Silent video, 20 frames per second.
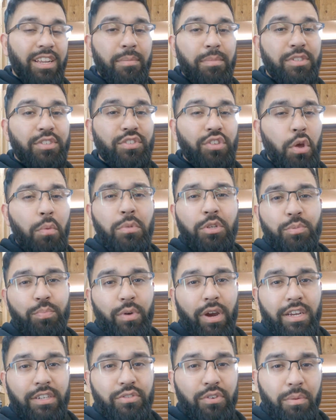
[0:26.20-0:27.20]
going to be so much
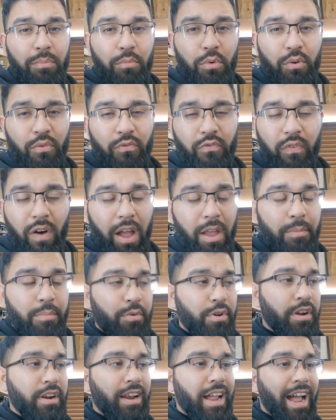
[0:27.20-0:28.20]
brighter and more
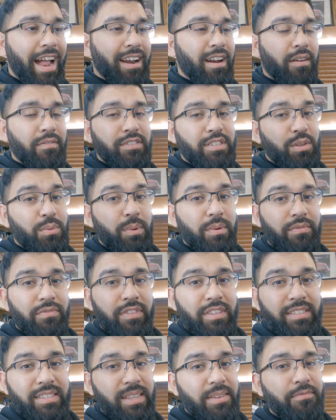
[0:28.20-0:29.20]
vibrant. And obviously
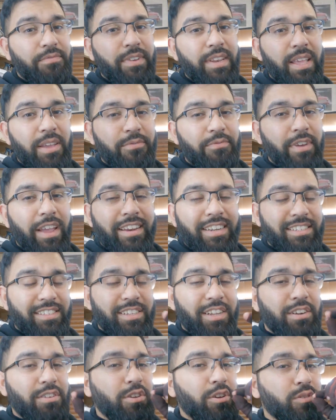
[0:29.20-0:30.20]
with the Symphony effect,
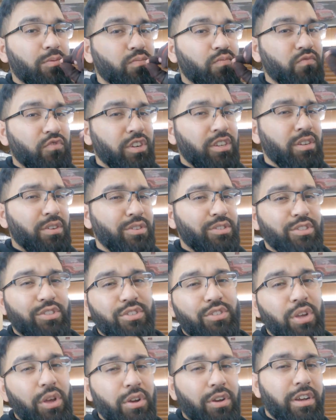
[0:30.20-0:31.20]
it's going to look
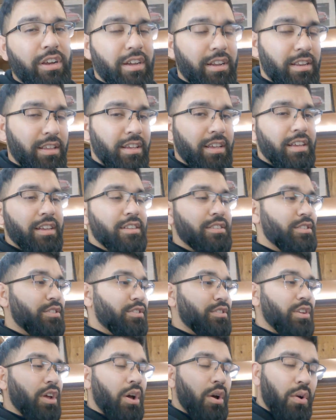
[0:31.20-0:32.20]
so good.
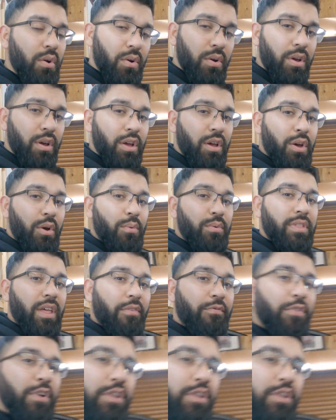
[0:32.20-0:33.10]
So without